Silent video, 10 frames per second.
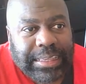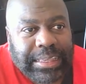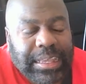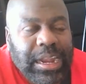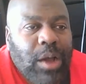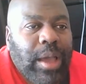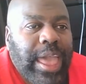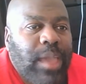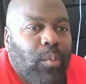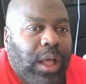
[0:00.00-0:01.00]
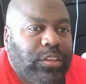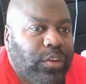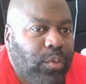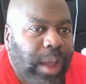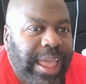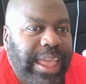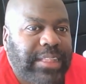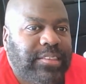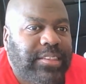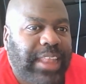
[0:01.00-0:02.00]
you know, a
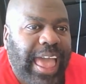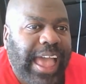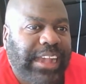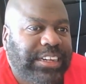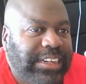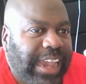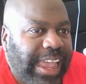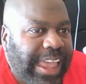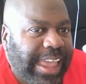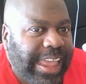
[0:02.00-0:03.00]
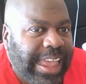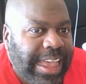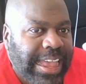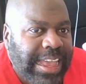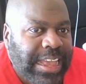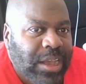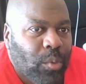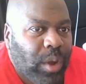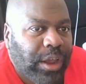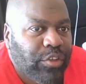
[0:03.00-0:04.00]
welterweight slash a
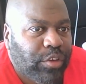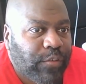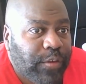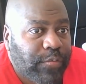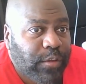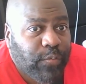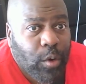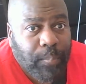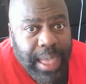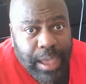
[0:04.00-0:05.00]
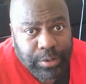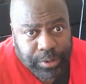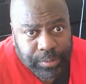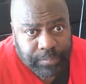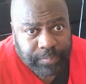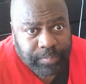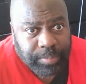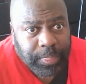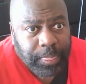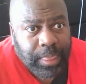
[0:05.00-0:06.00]
154-pounder,
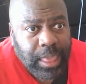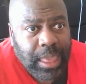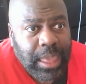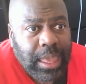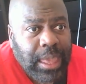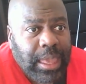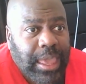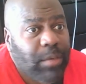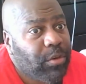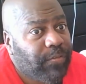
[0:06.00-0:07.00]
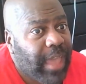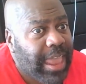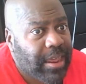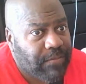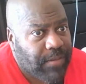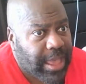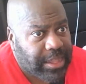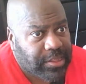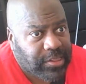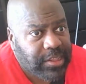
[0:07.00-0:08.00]
he would fade in
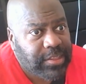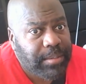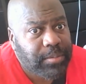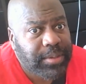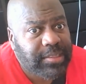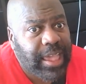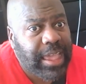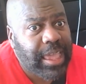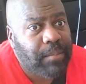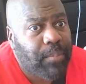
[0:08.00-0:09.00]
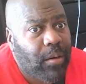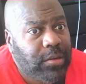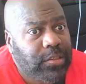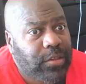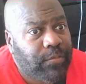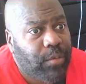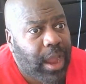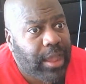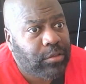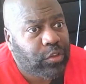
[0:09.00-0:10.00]
fights. He seemed to be taking parts of
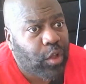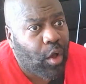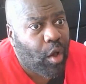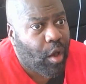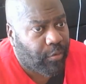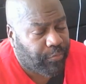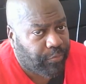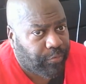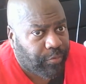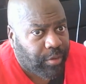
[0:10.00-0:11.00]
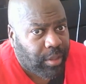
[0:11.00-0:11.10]
rounds off,